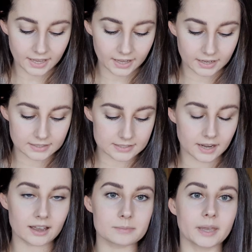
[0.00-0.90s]
And
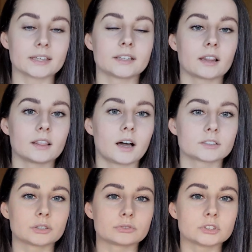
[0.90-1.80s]
I made a
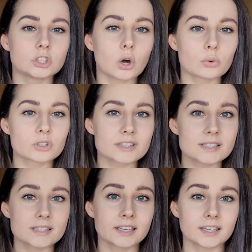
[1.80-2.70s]
lot of
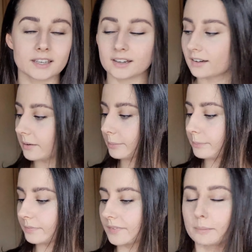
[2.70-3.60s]
notes here
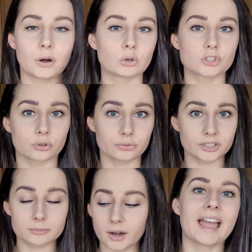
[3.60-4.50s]
about your
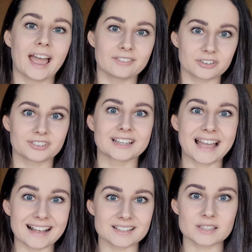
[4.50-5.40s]
feedback. Everything
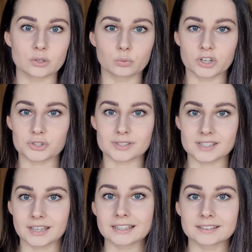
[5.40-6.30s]
else you want to
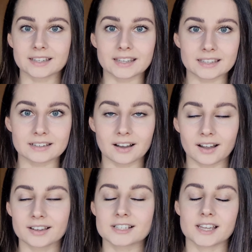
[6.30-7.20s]
see in the
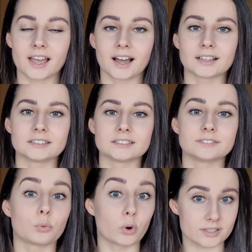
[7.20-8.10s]
e-guide
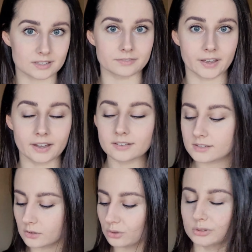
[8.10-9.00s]
and wasn't there,
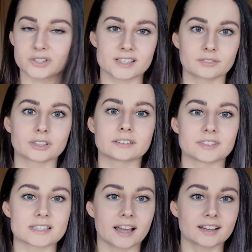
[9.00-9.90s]
so you'll receive it
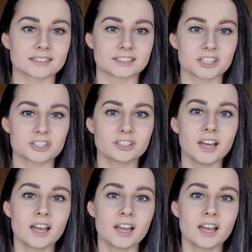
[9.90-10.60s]
in the second edition.